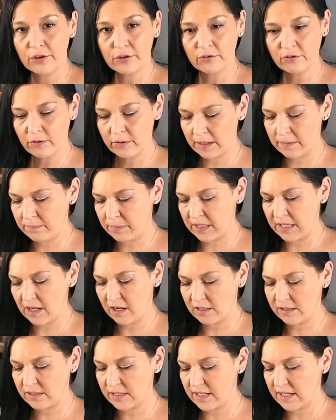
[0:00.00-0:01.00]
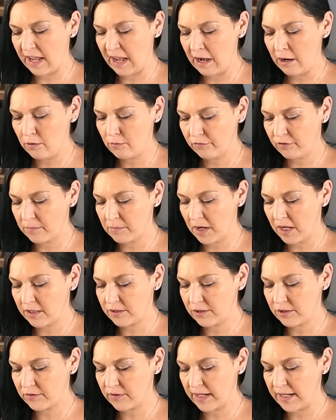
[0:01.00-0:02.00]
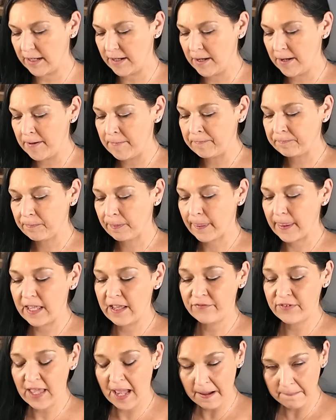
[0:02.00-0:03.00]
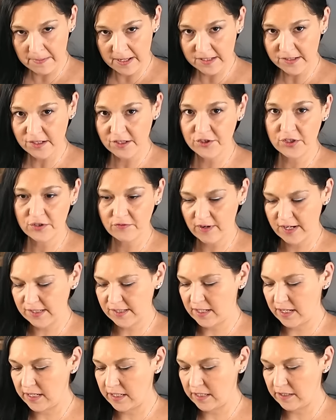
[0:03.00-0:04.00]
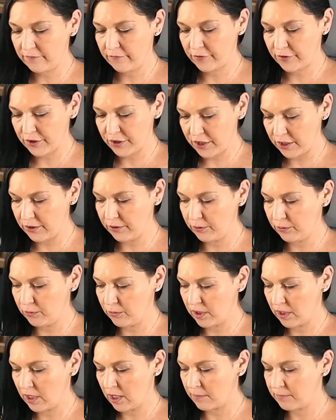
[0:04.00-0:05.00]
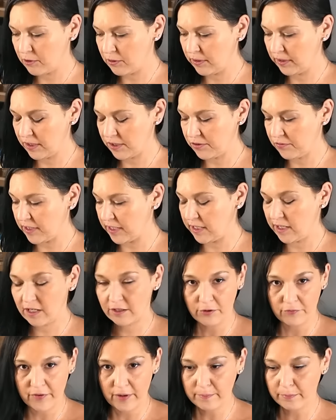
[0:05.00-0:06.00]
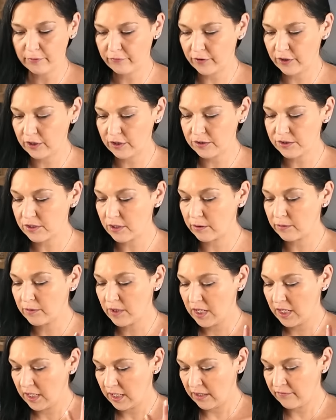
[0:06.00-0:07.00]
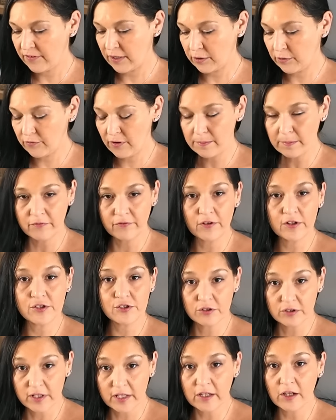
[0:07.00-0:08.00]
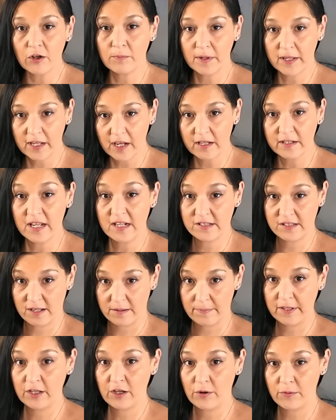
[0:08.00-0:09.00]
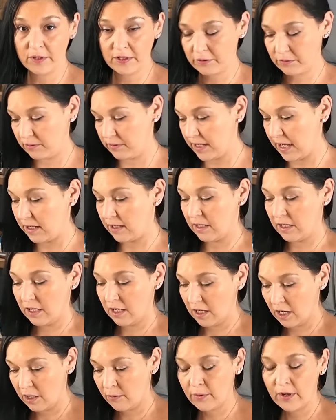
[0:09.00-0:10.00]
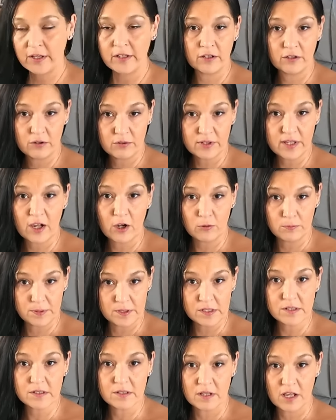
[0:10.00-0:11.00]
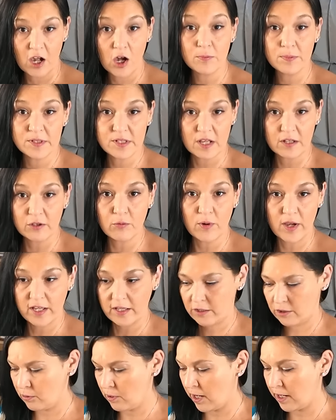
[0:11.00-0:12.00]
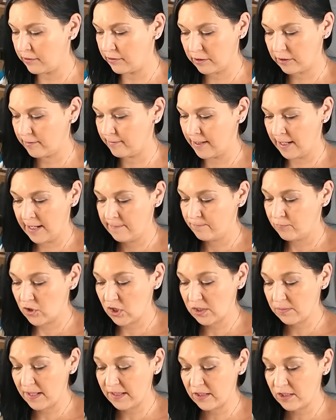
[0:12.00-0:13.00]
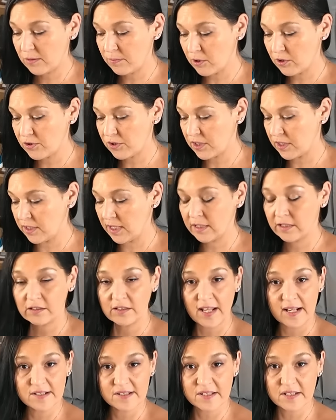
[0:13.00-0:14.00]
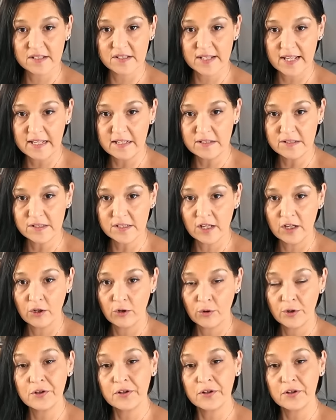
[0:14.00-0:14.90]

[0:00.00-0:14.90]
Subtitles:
through it, beyond it, out from under it. If that message is resonating for you, I'm doing this reading on November 1st. So if on November 1st, you're like, oh my God, yes, I've been going through that, I want you to know the help is on the way. You either just met this person in the last 6 days, or